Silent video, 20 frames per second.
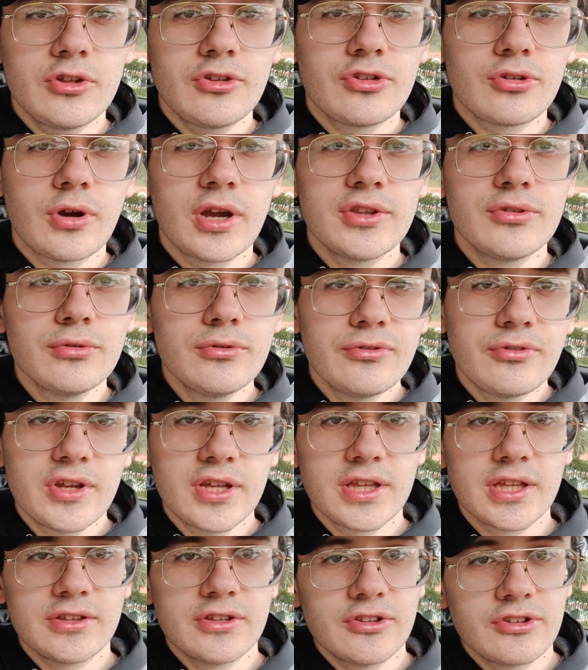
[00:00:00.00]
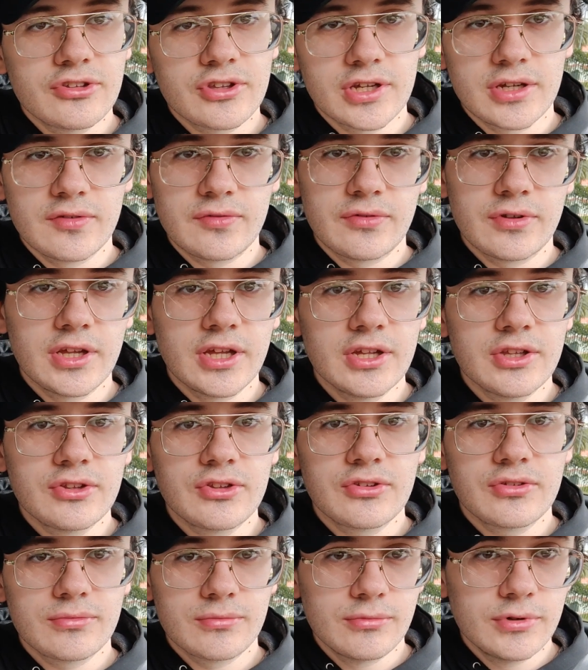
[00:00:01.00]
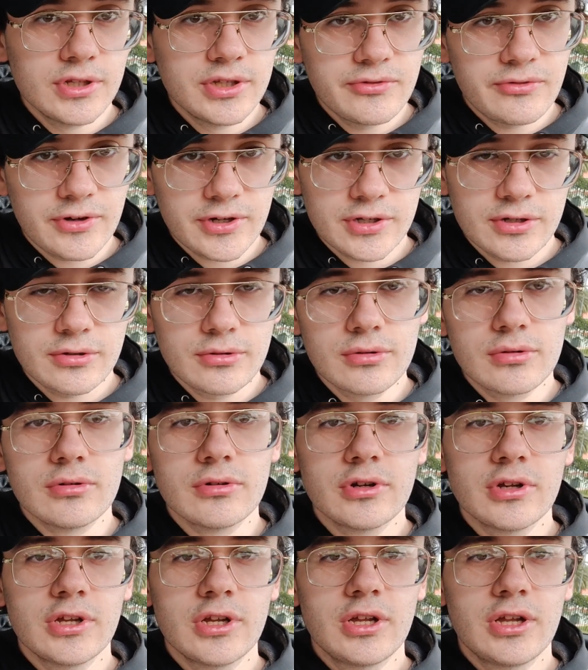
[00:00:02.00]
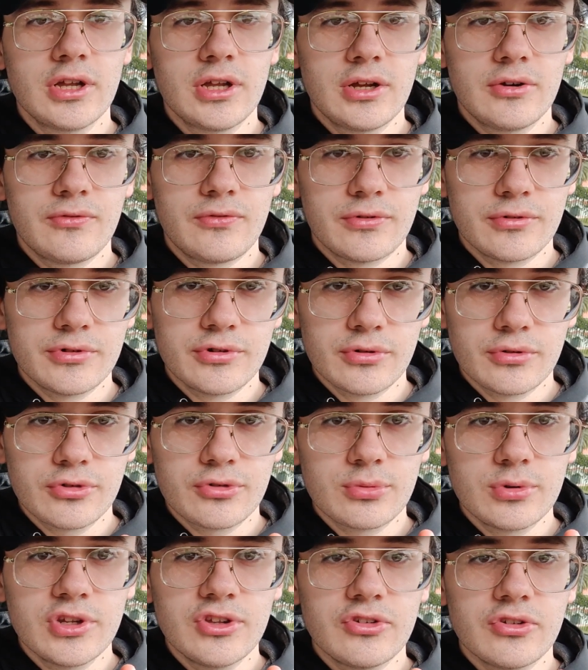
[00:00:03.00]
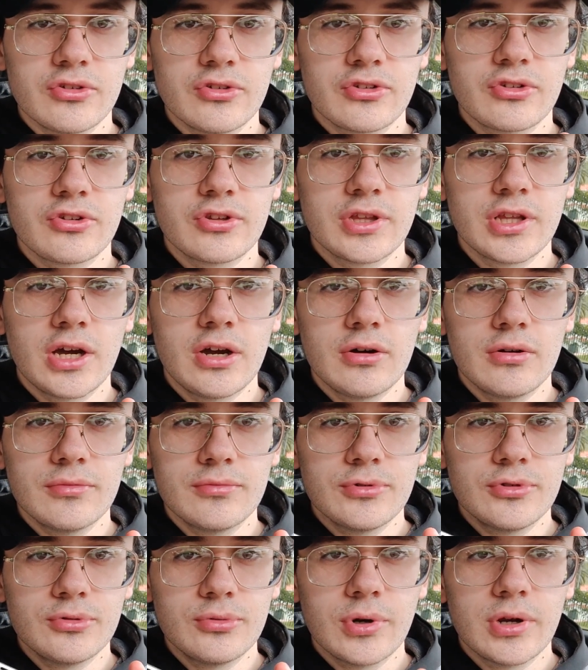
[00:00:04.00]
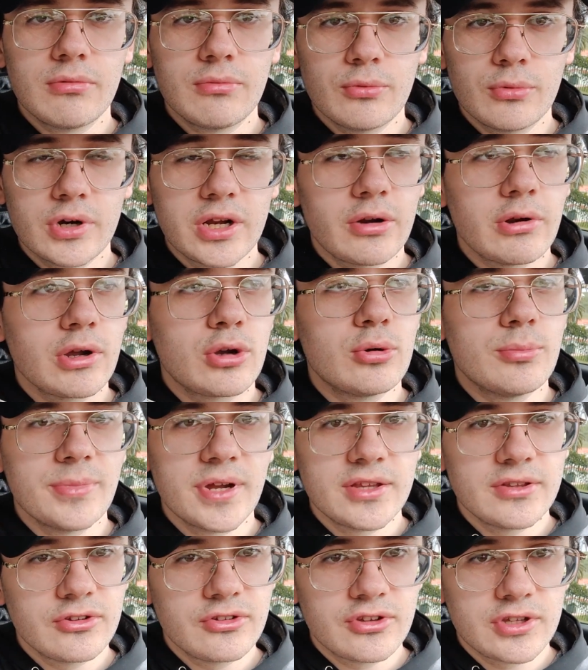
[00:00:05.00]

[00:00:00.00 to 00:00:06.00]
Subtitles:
So I do think that this knife, it's really fucking cool for those reasons. Now, would I recommend